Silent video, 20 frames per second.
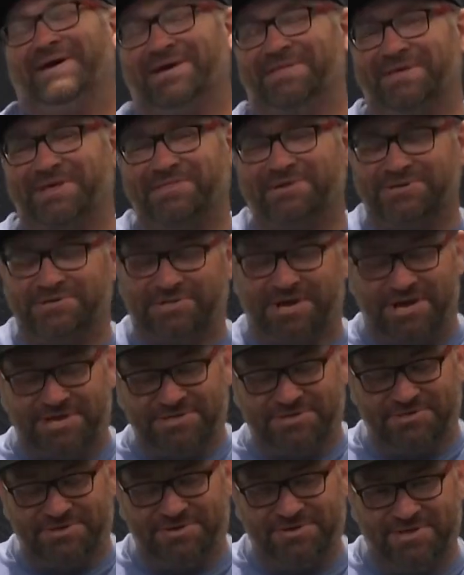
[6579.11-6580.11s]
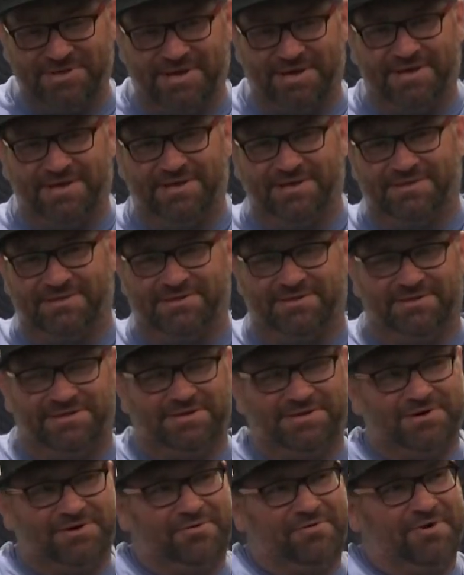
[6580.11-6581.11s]
And then there's also the
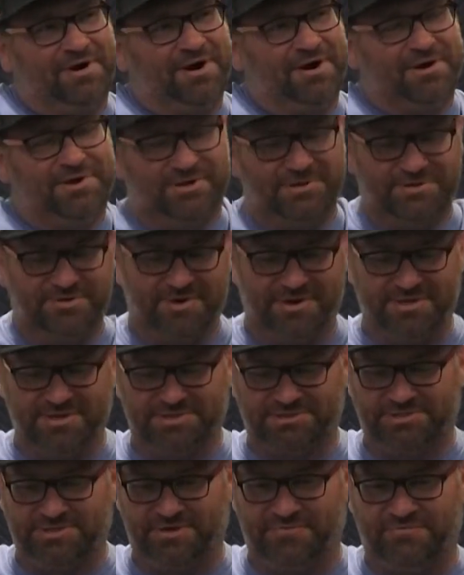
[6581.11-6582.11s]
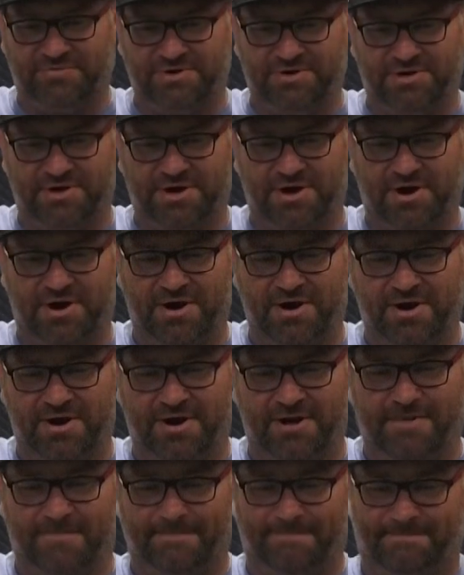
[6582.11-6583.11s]
deal where you do all this stuff to your
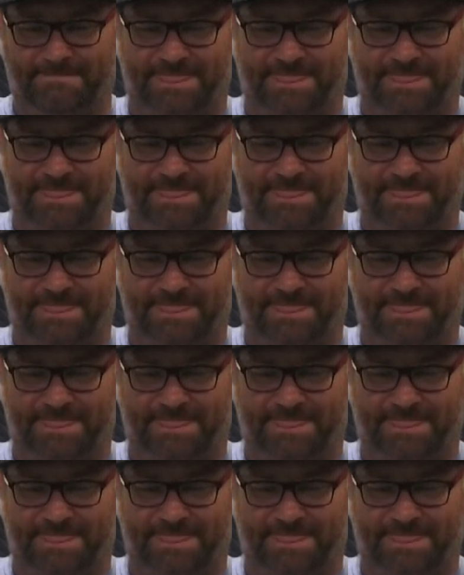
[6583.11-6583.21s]
car,